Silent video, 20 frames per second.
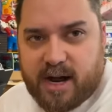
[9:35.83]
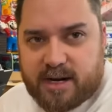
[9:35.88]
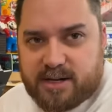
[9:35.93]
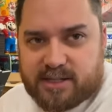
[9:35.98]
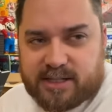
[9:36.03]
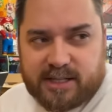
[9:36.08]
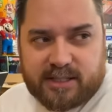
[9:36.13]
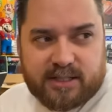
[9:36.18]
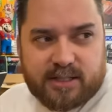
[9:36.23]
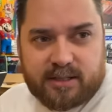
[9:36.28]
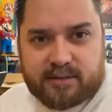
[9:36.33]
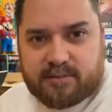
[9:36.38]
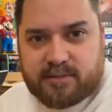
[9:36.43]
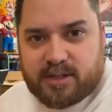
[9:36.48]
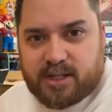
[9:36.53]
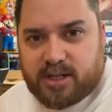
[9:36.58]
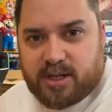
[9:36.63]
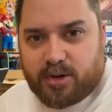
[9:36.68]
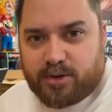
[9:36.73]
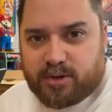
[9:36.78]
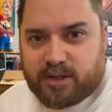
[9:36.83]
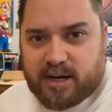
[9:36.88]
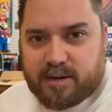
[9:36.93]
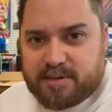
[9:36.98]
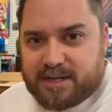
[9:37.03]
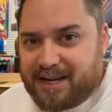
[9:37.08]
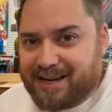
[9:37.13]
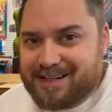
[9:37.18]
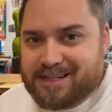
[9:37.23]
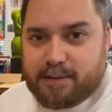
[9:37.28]
I just like the, the older
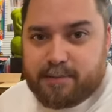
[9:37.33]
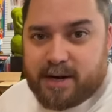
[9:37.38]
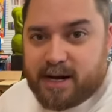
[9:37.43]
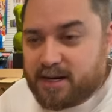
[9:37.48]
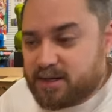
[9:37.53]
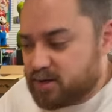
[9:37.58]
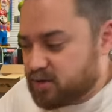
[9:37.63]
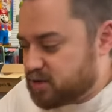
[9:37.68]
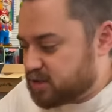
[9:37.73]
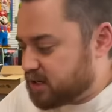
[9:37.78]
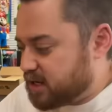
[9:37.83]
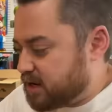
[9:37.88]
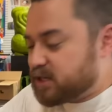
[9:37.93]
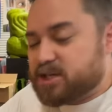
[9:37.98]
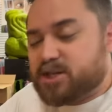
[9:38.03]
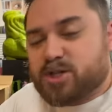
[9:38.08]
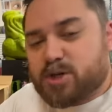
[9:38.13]
games. I like to buy used games.